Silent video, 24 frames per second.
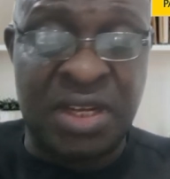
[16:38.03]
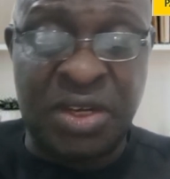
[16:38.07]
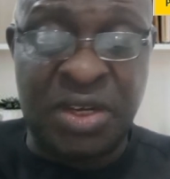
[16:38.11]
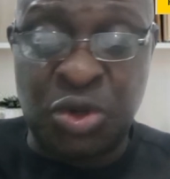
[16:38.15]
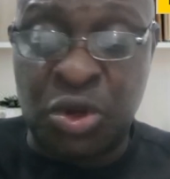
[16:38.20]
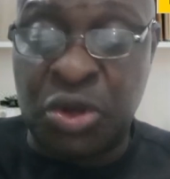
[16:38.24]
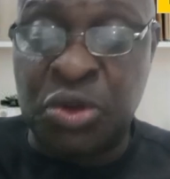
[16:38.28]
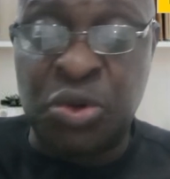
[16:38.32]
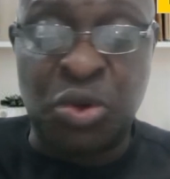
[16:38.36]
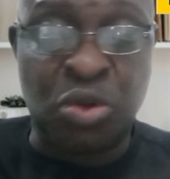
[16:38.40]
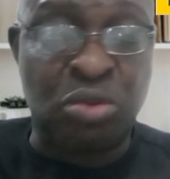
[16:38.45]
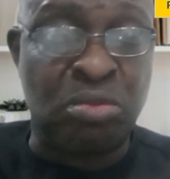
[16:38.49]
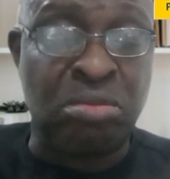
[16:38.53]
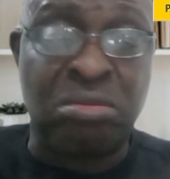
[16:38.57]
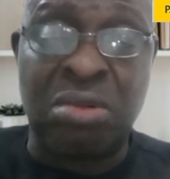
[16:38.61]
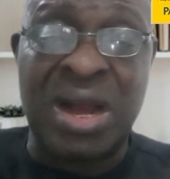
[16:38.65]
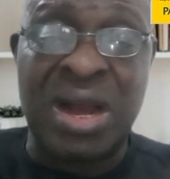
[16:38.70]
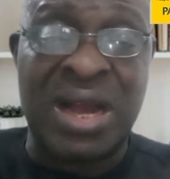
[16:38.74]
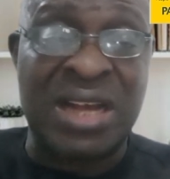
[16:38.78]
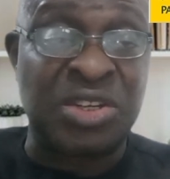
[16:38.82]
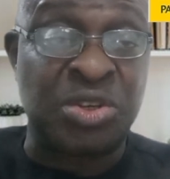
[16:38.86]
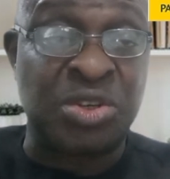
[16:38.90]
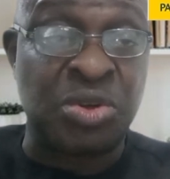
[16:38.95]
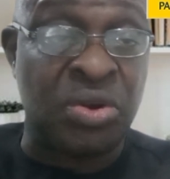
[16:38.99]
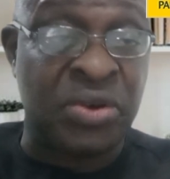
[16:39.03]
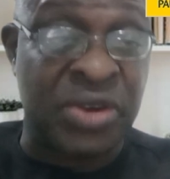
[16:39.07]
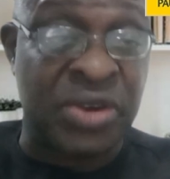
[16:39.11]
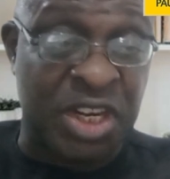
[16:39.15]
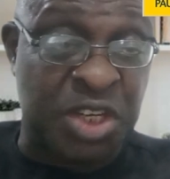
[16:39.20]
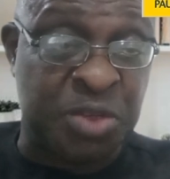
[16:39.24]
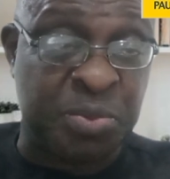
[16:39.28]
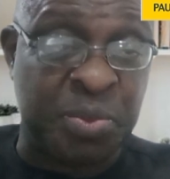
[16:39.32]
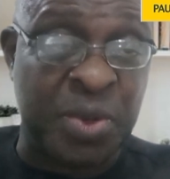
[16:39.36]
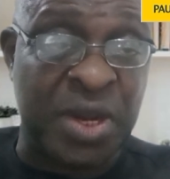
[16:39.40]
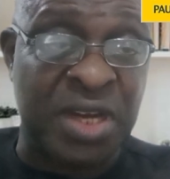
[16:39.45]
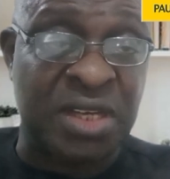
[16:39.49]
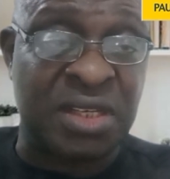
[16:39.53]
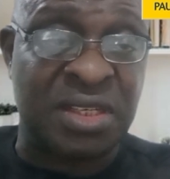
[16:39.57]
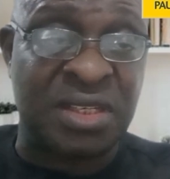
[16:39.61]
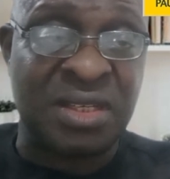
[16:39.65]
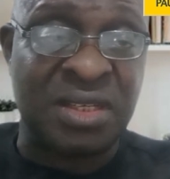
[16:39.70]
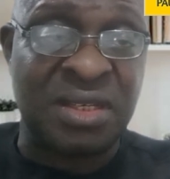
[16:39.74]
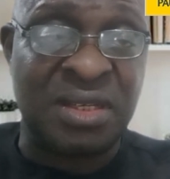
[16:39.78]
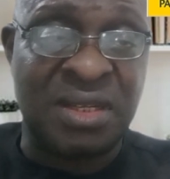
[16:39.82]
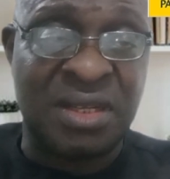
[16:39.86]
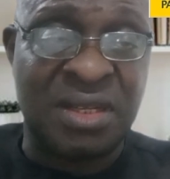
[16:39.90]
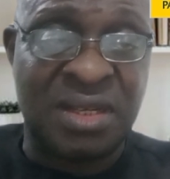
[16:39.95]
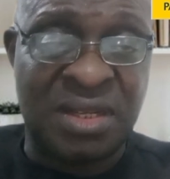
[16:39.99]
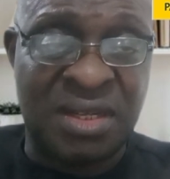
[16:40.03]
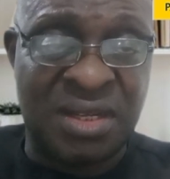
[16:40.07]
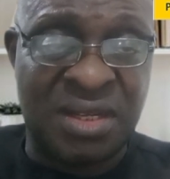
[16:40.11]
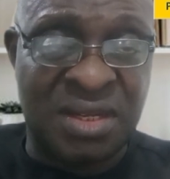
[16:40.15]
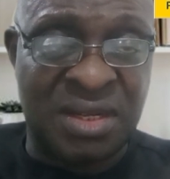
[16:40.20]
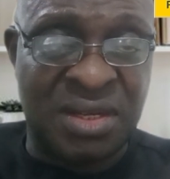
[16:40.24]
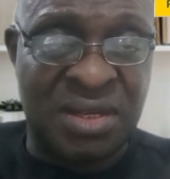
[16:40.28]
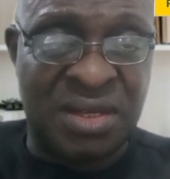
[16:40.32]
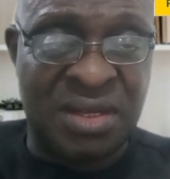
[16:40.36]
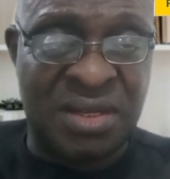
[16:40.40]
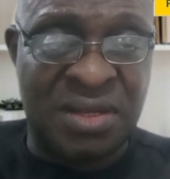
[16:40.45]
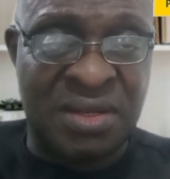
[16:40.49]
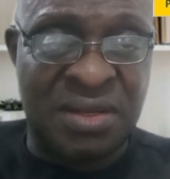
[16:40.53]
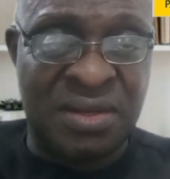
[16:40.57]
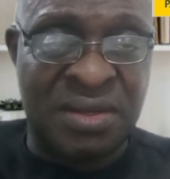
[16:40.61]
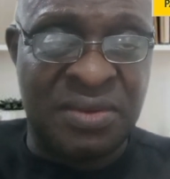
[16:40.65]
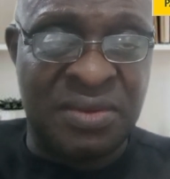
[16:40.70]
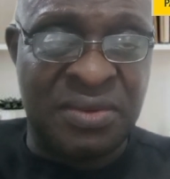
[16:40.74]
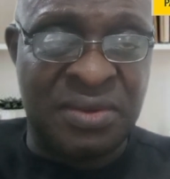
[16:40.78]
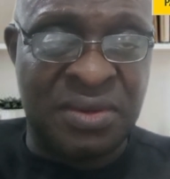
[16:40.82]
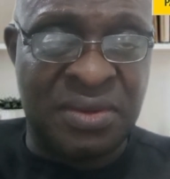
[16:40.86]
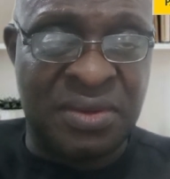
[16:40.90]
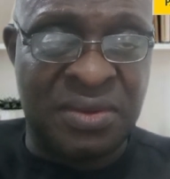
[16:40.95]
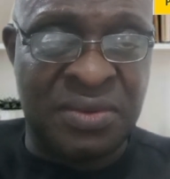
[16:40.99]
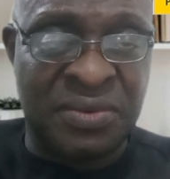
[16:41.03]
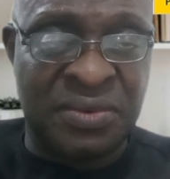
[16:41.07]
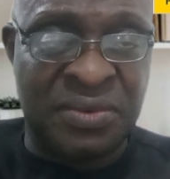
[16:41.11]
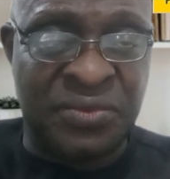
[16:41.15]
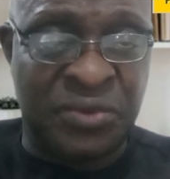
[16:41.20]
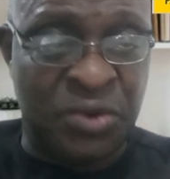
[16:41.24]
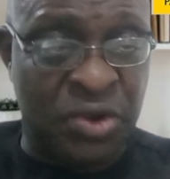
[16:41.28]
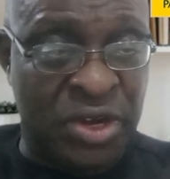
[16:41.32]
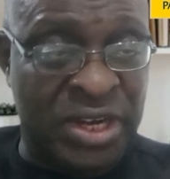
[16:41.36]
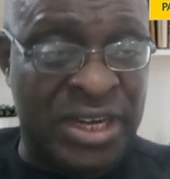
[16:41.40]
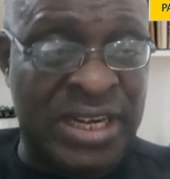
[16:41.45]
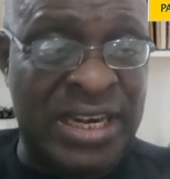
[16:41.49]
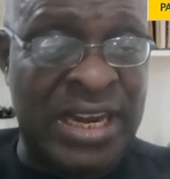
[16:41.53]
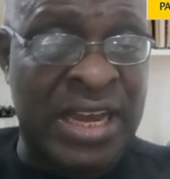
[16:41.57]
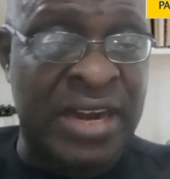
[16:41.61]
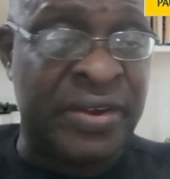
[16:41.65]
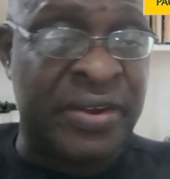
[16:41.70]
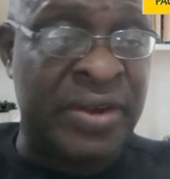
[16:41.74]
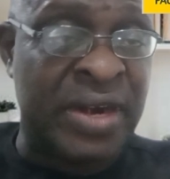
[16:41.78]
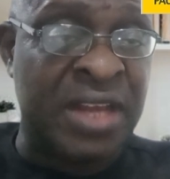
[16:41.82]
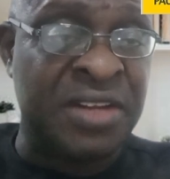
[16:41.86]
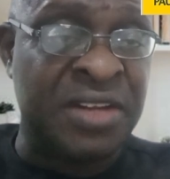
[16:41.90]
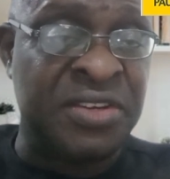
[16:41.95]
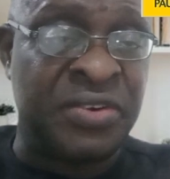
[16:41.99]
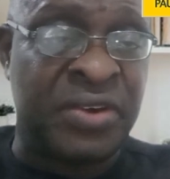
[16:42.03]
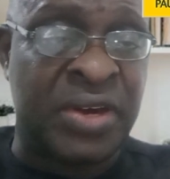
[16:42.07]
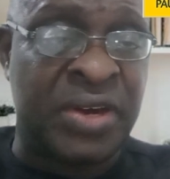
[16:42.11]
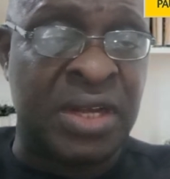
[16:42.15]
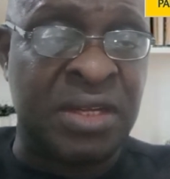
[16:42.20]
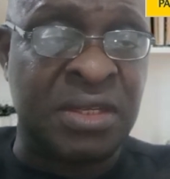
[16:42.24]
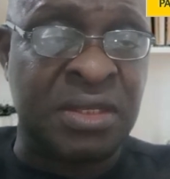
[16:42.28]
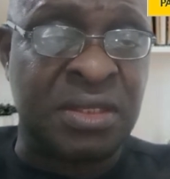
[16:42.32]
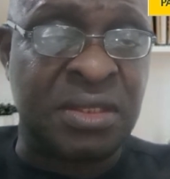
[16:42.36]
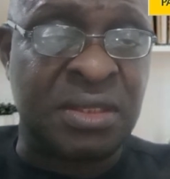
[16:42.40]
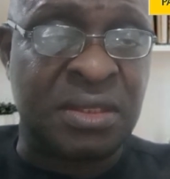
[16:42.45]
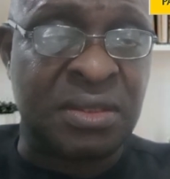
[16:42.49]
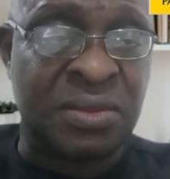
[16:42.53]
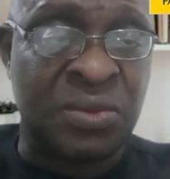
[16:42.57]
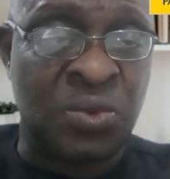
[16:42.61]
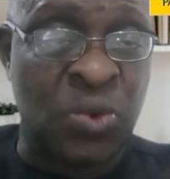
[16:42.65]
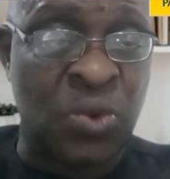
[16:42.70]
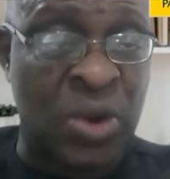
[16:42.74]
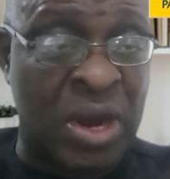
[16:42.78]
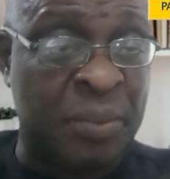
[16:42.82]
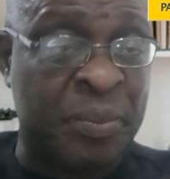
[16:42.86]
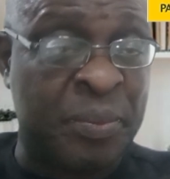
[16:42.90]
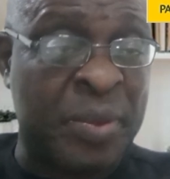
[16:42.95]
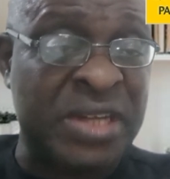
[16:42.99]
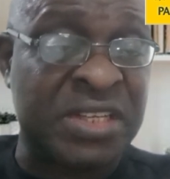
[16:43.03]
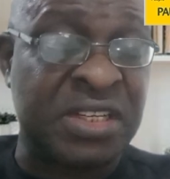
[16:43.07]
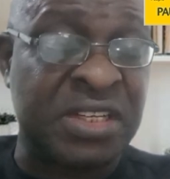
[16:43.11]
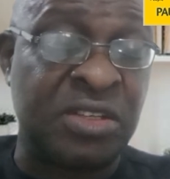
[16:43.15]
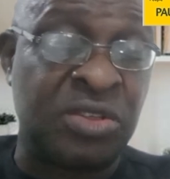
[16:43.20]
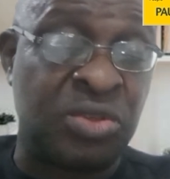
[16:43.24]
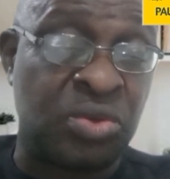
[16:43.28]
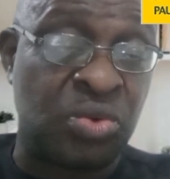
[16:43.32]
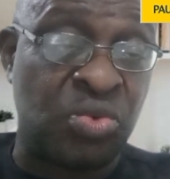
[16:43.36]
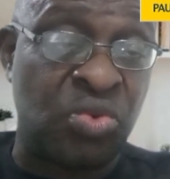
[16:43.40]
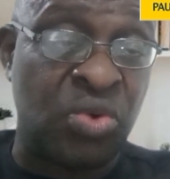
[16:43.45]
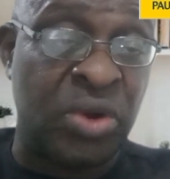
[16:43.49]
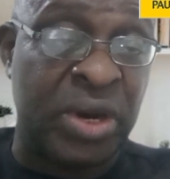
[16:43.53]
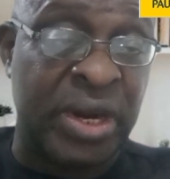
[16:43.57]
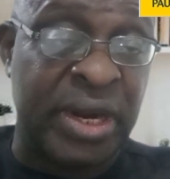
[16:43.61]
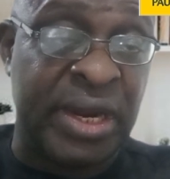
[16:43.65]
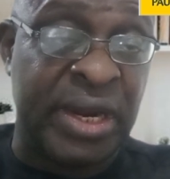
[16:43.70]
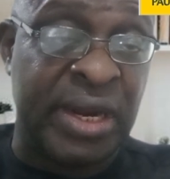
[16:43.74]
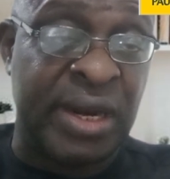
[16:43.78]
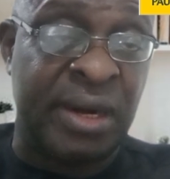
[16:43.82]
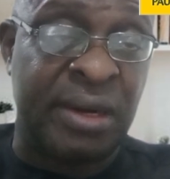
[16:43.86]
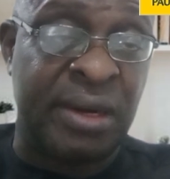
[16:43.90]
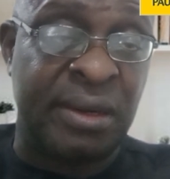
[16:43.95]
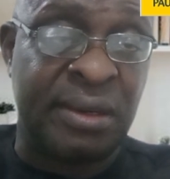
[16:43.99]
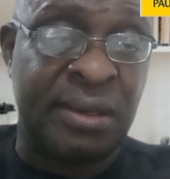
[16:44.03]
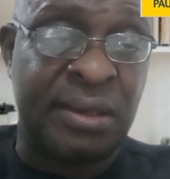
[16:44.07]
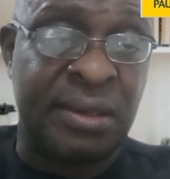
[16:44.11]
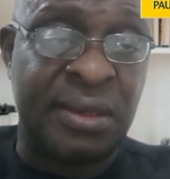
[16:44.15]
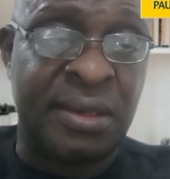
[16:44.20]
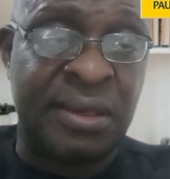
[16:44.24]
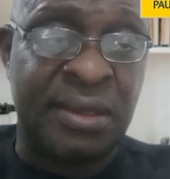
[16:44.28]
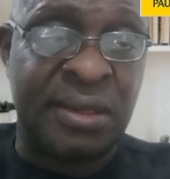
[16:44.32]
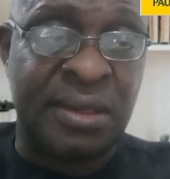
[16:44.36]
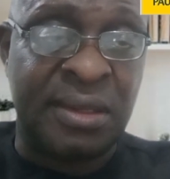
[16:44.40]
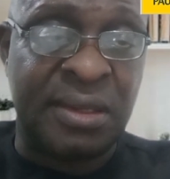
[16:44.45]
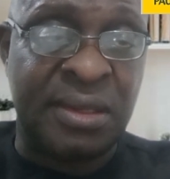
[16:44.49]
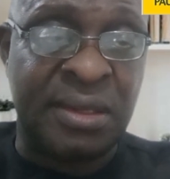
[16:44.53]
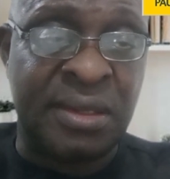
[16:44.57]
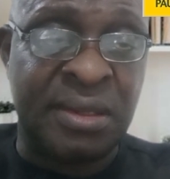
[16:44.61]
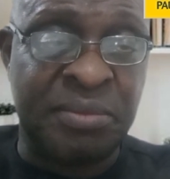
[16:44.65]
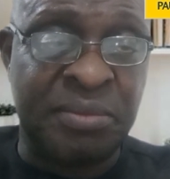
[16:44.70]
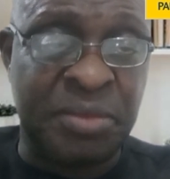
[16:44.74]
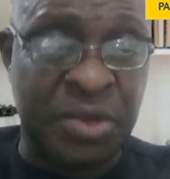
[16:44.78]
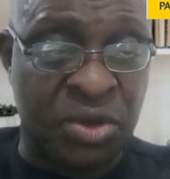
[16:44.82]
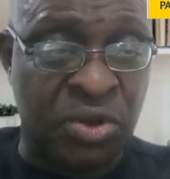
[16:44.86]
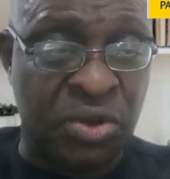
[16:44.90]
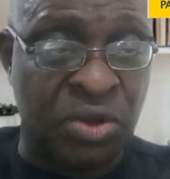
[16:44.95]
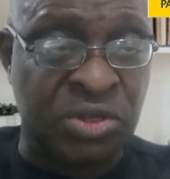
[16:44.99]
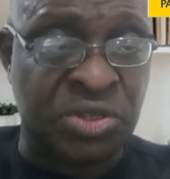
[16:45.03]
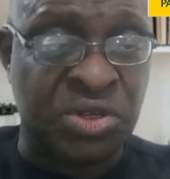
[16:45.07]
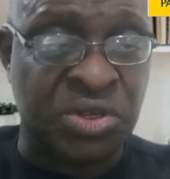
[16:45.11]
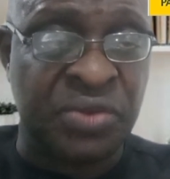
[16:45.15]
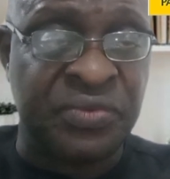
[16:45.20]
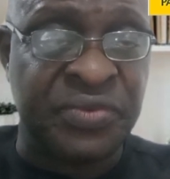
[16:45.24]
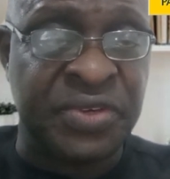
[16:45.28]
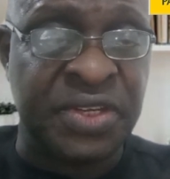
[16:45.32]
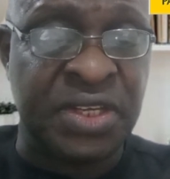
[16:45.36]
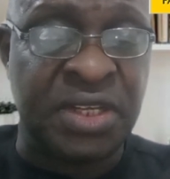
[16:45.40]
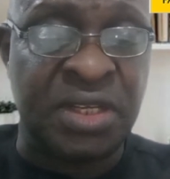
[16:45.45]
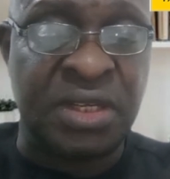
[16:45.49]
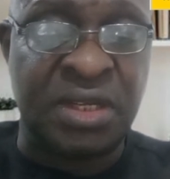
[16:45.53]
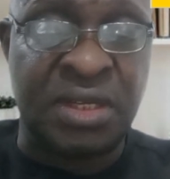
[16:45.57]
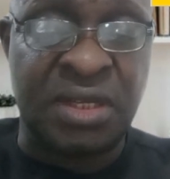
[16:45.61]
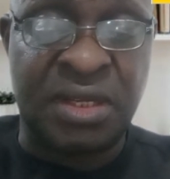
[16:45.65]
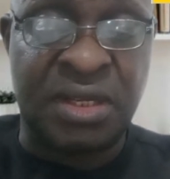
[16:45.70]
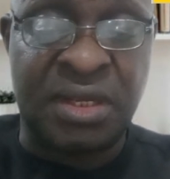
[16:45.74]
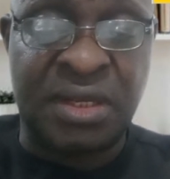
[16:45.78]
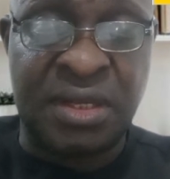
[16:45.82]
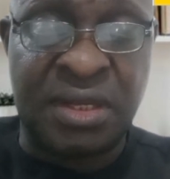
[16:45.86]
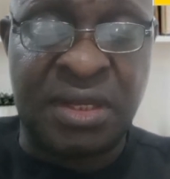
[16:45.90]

Doyin Okupe has no respect for ordinary Nigerians who are passing through hell because of the